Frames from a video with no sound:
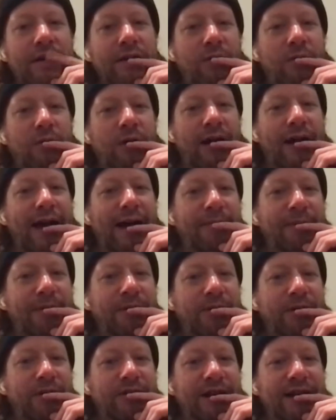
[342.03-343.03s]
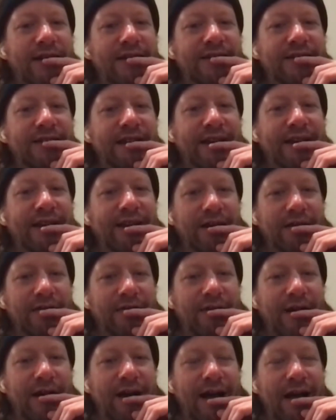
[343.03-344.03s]
What happened was I'd sent like
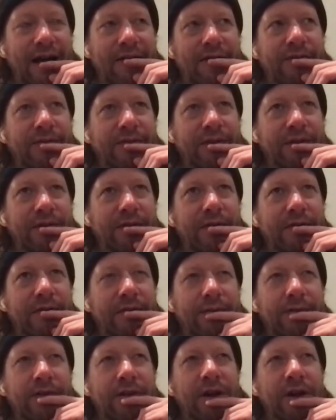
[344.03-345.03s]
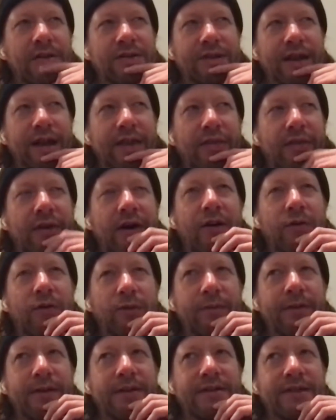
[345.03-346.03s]
5 songs that I thought
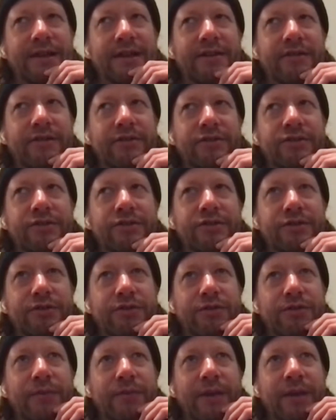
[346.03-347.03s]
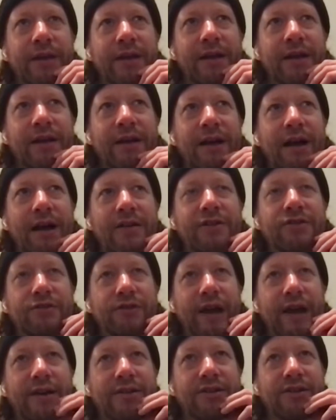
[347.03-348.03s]
would be singles to a
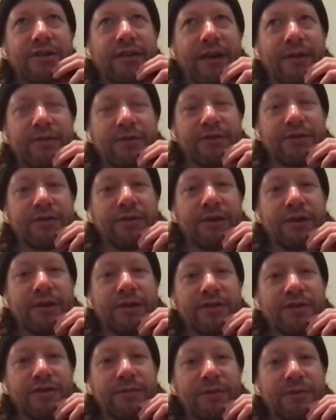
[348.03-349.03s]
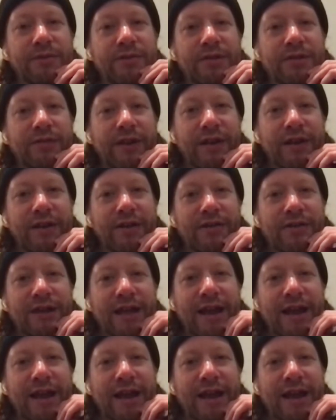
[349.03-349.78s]
director that was doing 2 music videos.